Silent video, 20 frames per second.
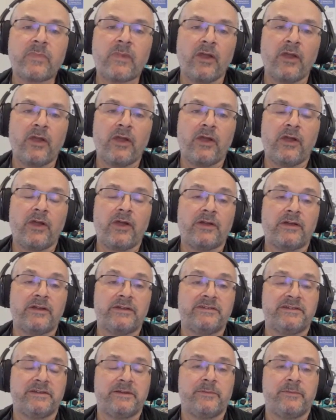
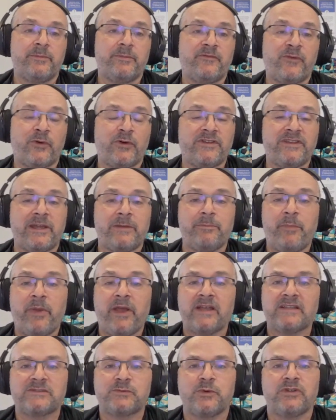for them,
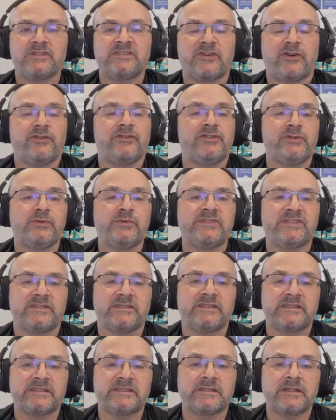passwords are a
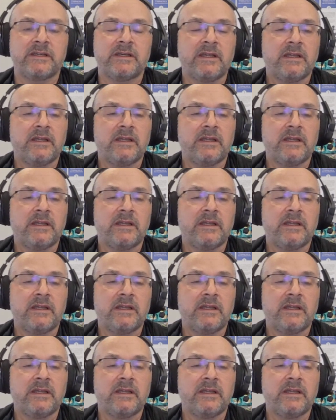nuisance.